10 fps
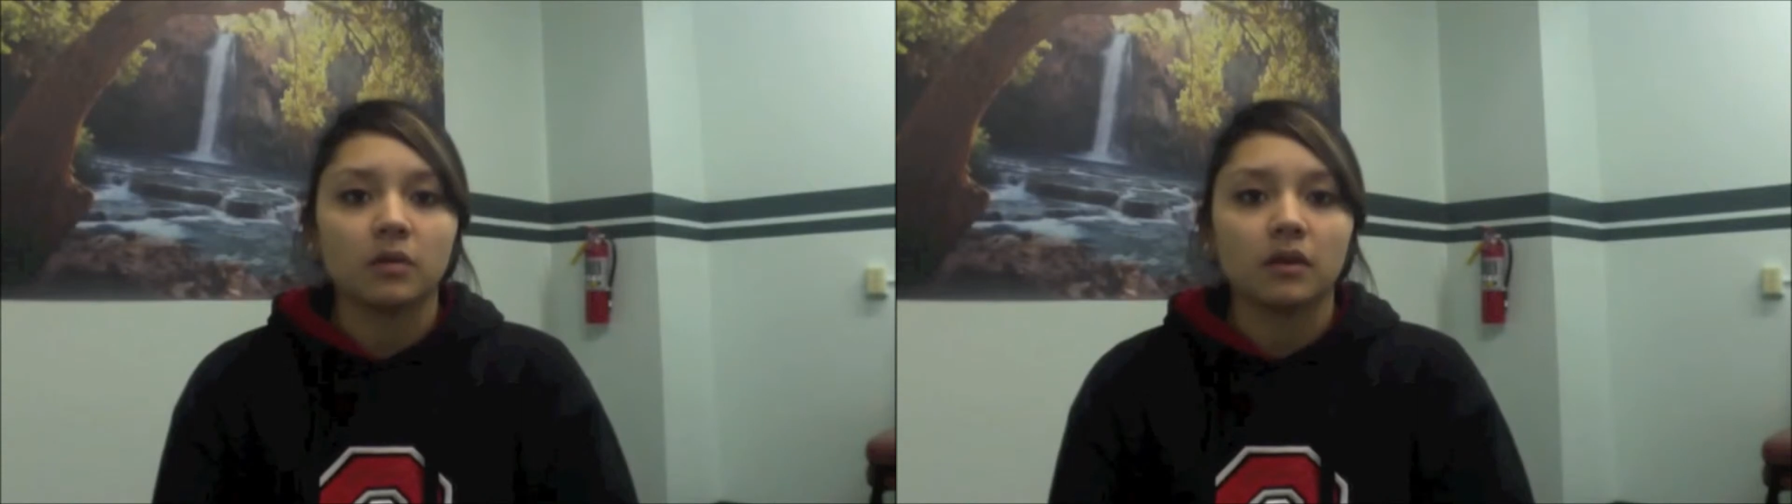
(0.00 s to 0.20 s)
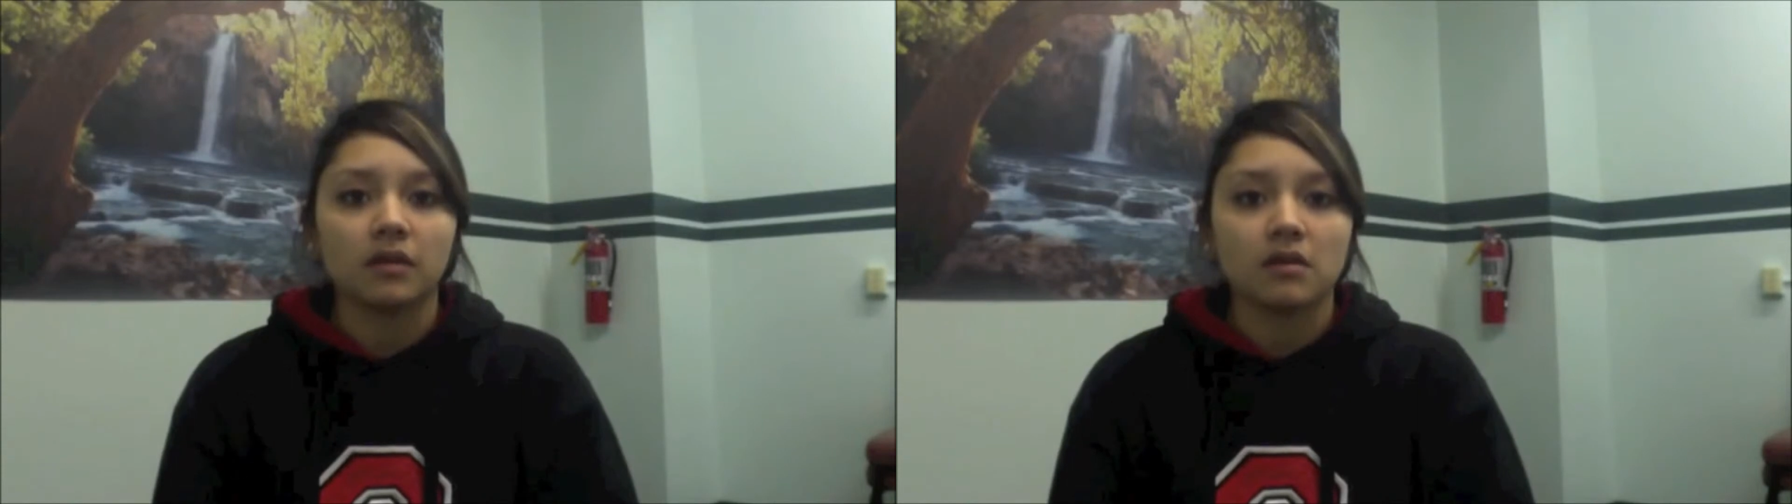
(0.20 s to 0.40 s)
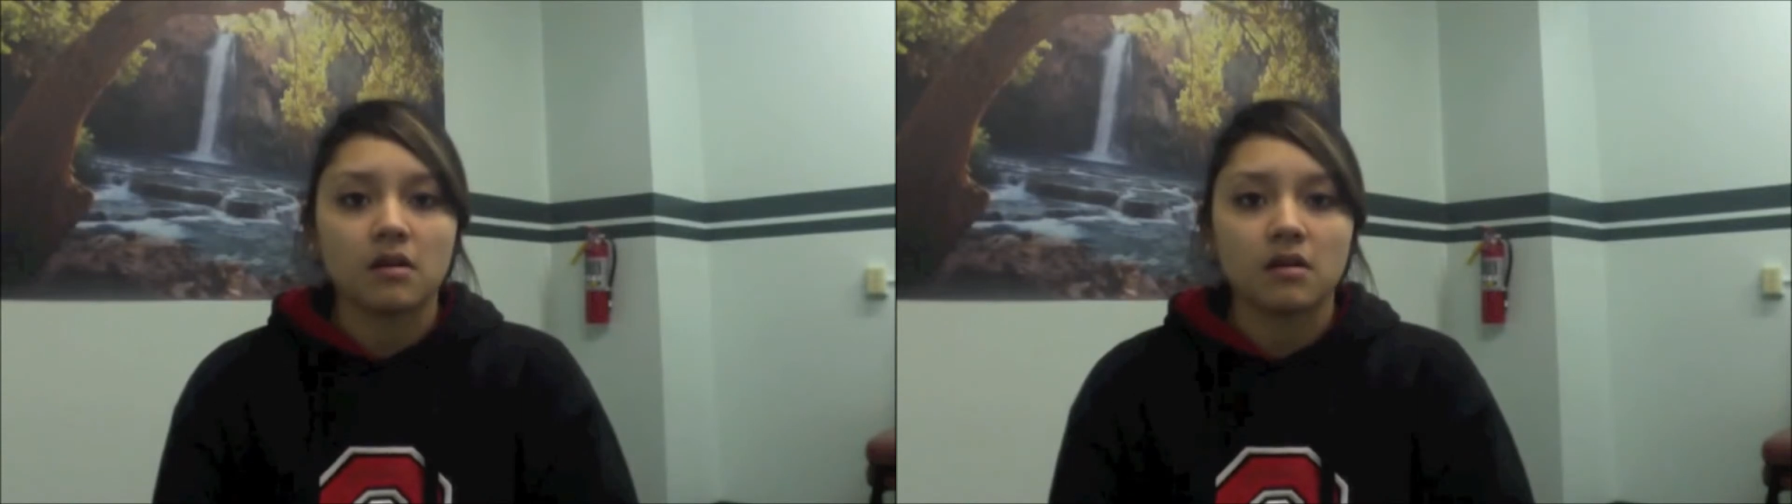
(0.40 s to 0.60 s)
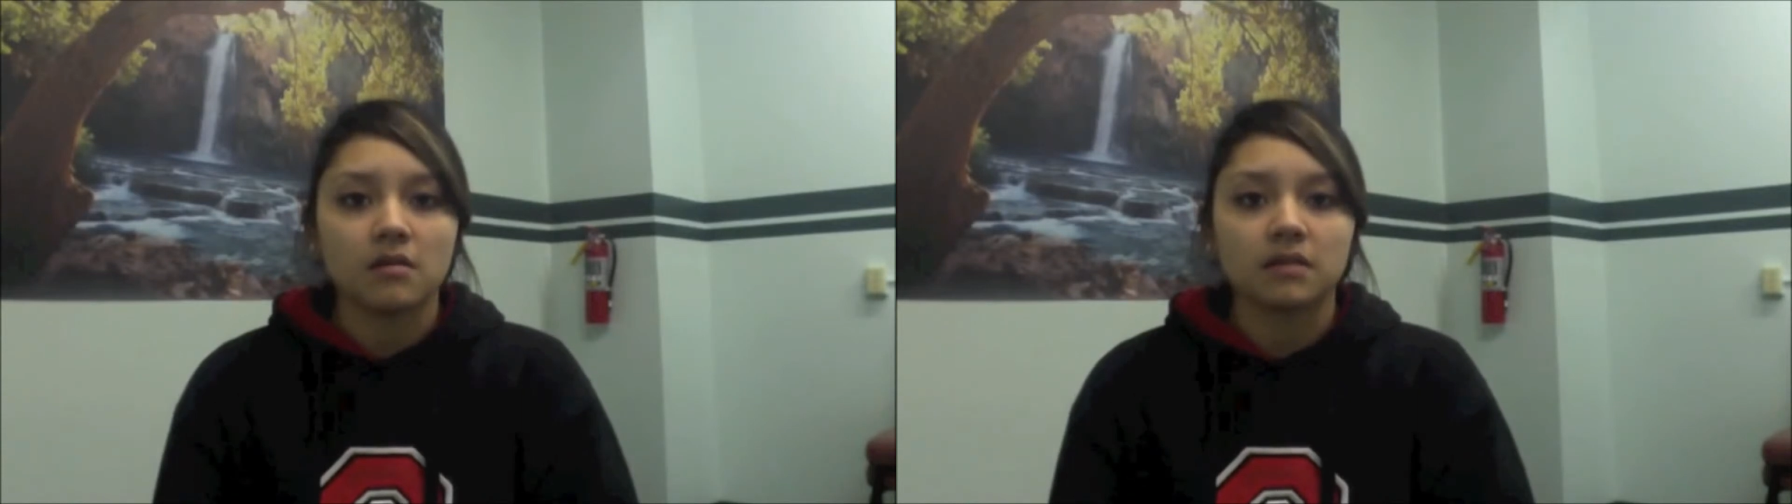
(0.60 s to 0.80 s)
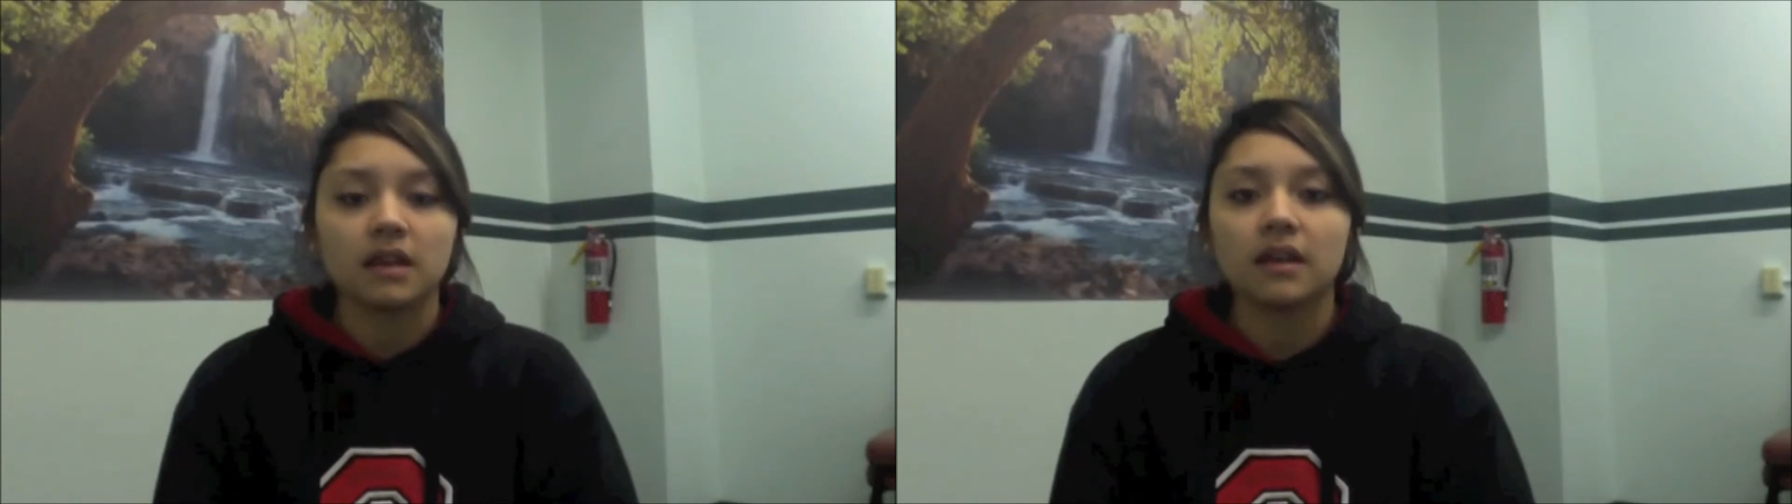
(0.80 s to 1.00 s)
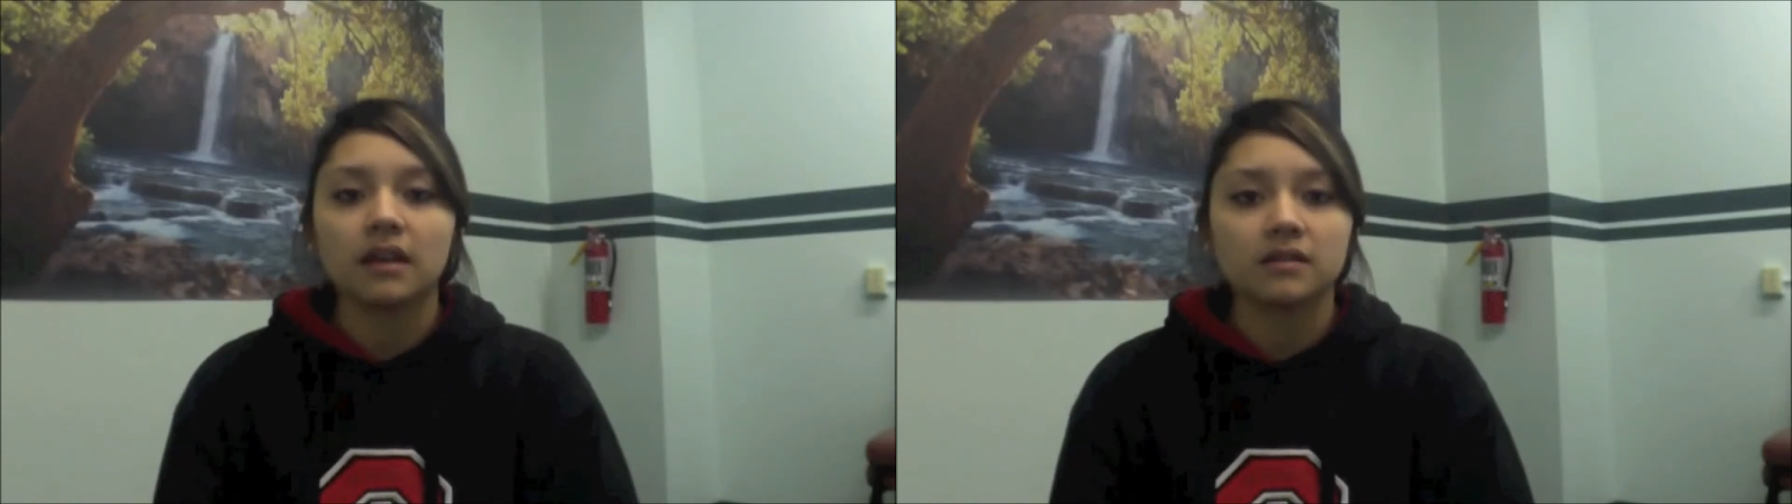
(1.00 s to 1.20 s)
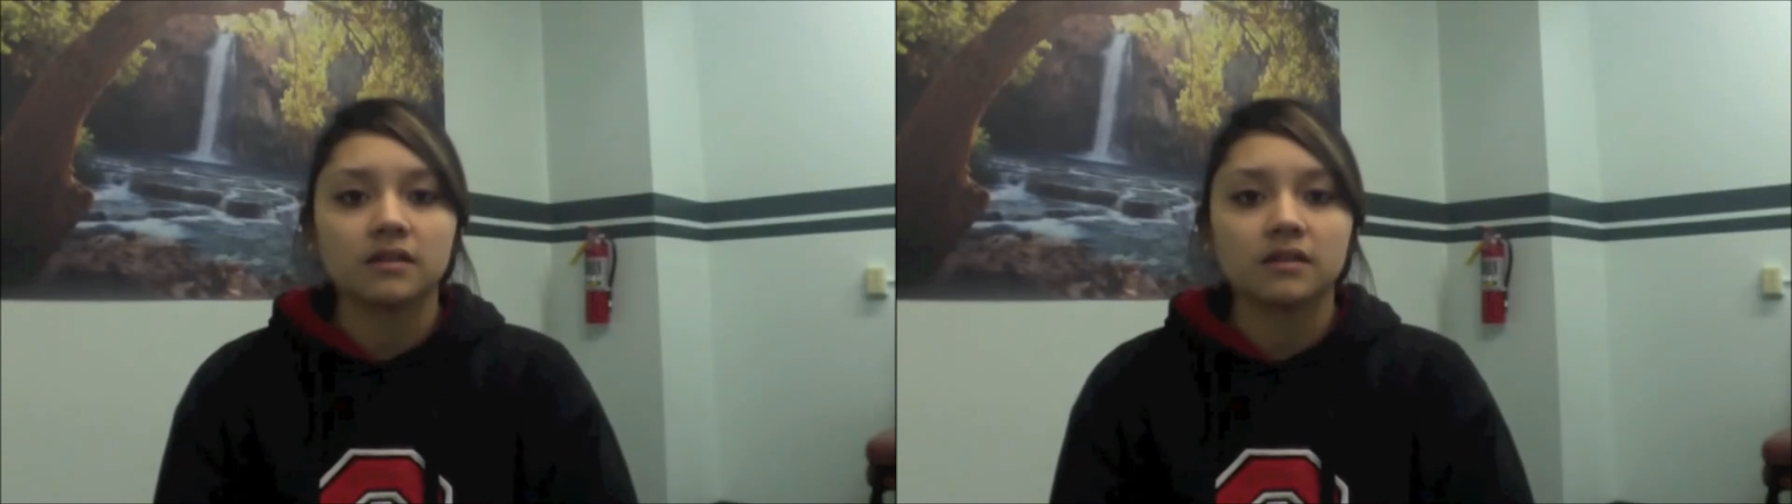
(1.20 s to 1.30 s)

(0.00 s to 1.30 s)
with um, getting into